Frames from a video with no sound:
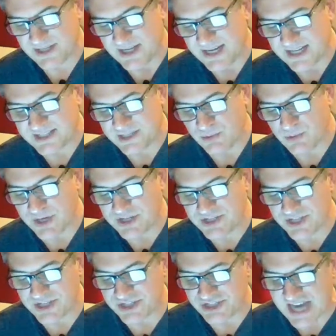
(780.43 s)
as he
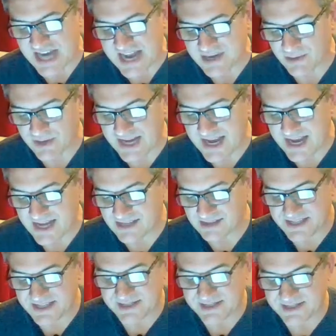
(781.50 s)
reached a shattering end
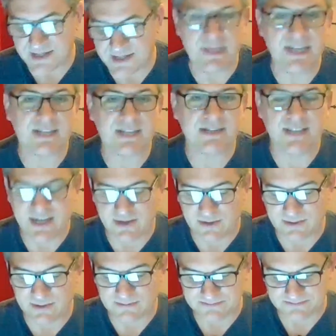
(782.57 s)
less than a minute
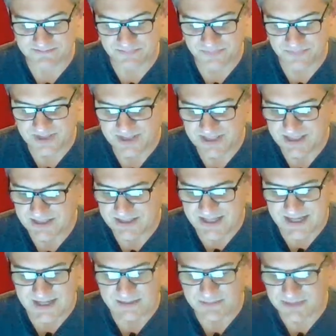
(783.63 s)
later.
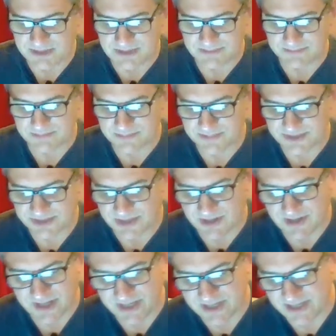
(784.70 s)
Damn,
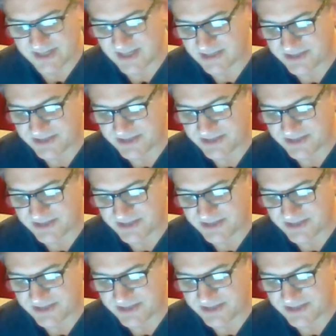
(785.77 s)
sorry, honey,